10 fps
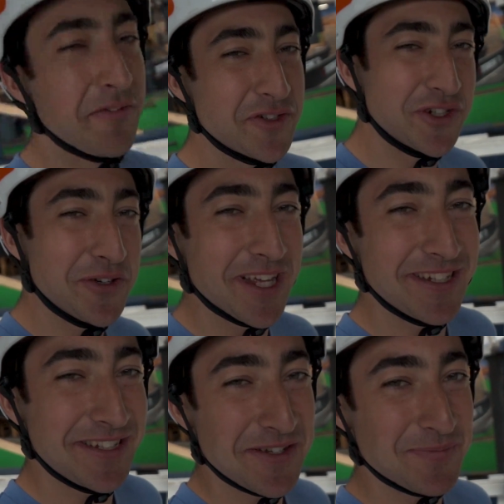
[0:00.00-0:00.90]
I've ever
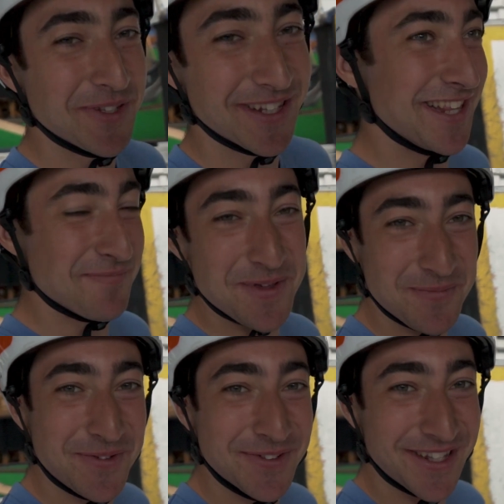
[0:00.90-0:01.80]
showcased it, but the
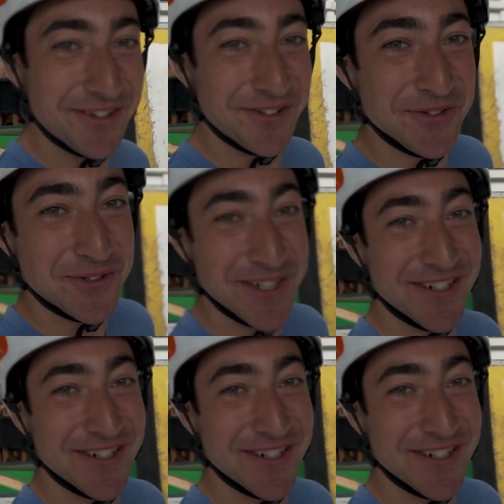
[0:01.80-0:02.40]
people that are local